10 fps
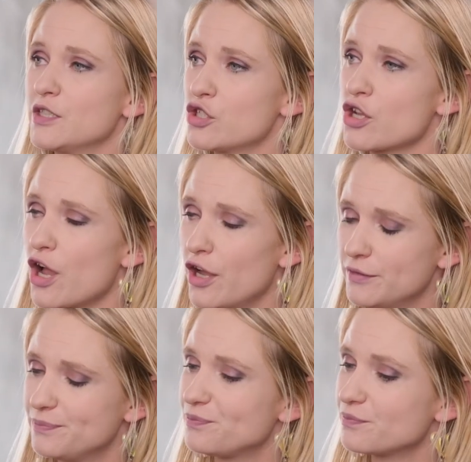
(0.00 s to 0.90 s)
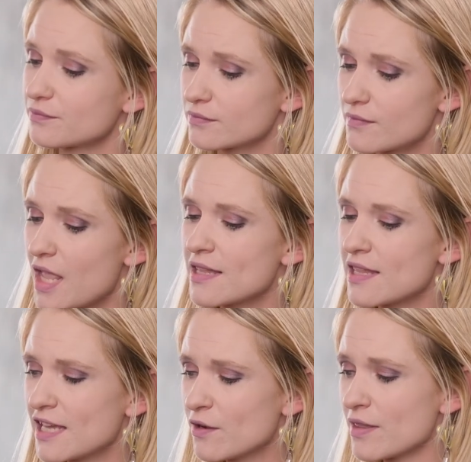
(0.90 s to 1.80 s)
So the
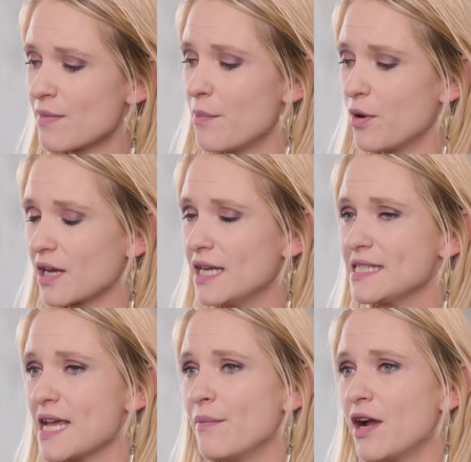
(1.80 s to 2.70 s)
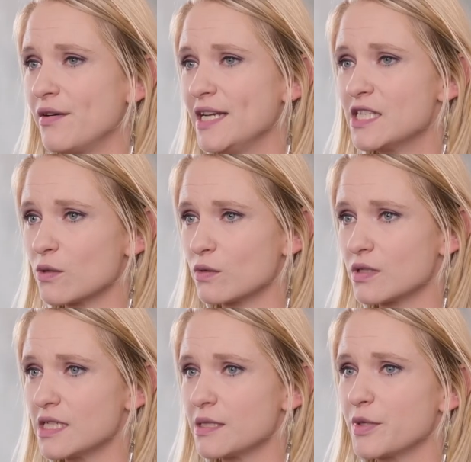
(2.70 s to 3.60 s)
thing with my booklets and my resources,